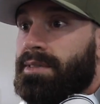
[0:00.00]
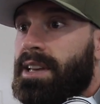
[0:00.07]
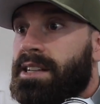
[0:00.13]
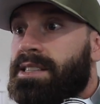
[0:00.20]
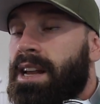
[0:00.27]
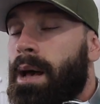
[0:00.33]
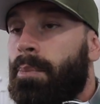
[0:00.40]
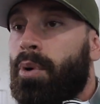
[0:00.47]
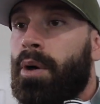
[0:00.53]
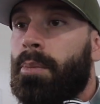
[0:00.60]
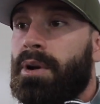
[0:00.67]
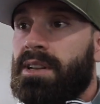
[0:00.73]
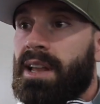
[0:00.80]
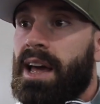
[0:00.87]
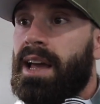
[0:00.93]
get to that
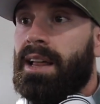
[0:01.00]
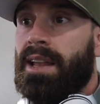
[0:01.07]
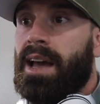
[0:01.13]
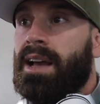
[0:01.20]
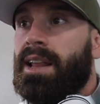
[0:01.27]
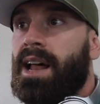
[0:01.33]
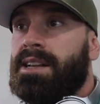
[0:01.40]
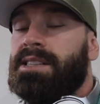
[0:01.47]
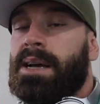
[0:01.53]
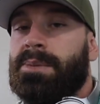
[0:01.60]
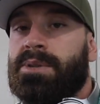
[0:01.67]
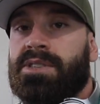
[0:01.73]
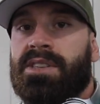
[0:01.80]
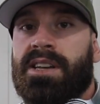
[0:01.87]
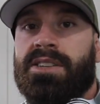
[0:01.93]
point. But it, like, like a lot of
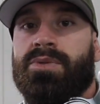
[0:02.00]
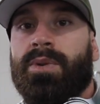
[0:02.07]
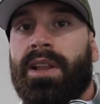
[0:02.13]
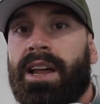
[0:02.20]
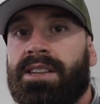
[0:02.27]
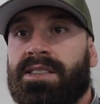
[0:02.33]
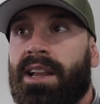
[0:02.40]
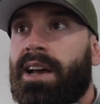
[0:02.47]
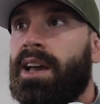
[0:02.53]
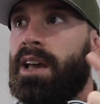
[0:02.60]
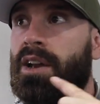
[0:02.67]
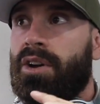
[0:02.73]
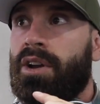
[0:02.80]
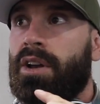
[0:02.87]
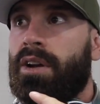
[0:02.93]
times it's, it's related to like an
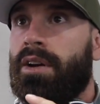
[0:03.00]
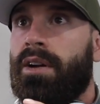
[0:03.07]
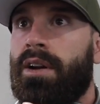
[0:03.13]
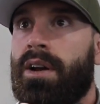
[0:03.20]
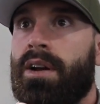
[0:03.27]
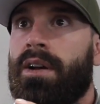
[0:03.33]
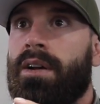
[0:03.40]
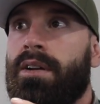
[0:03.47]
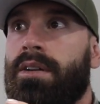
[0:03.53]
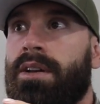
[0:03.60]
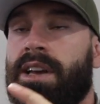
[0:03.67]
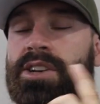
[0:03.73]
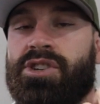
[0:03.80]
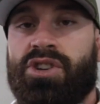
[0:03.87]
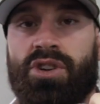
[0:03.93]
inner ear
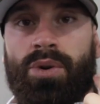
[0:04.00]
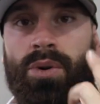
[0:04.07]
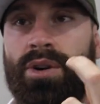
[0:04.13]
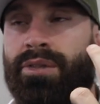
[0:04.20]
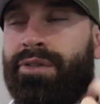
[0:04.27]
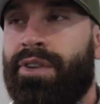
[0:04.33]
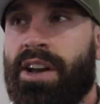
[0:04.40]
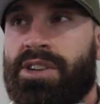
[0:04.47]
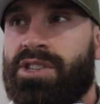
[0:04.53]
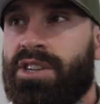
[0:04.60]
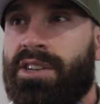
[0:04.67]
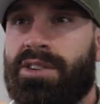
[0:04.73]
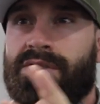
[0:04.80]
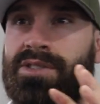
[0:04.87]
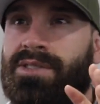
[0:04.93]
issue or
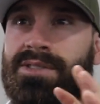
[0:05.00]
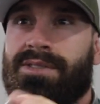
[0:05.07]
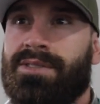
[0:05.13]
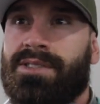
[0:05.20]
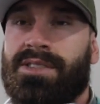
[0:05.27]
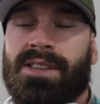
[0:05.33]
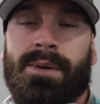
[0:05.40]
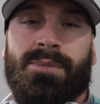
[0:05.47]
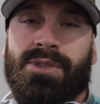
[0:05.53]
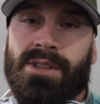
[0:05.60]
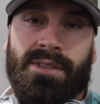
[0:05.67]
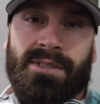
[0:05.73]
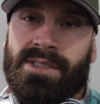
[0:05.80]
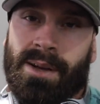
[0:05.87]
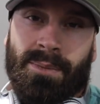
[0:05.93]
infection or
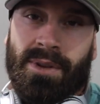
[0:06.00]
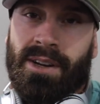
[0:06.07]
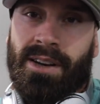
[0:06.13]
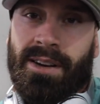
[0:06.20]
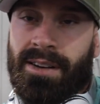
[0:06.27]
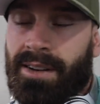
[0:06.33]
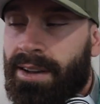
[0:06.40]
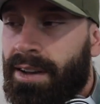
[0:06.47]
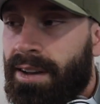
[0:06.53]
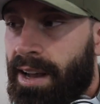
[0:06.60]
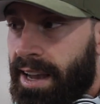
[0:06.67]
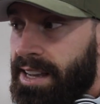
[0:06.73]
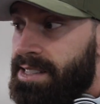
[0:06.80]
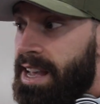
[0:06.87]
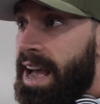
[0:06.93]
something. something.
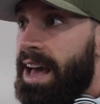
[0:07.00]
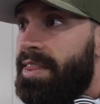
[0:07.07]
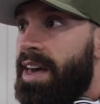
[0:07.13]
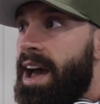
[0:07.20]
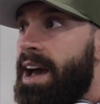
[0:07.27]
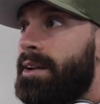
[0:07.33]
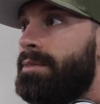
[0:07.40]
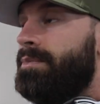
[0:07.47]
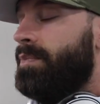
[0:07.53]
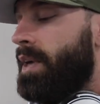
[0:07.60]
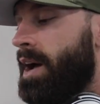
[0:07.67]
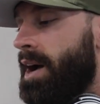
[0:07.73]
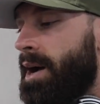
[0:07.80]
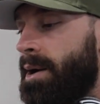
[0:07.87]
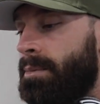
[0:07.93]
I guess I had that.
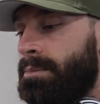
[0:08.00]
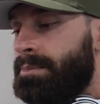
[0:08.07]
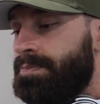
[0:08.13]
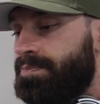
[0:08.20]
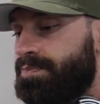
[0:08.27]
Um,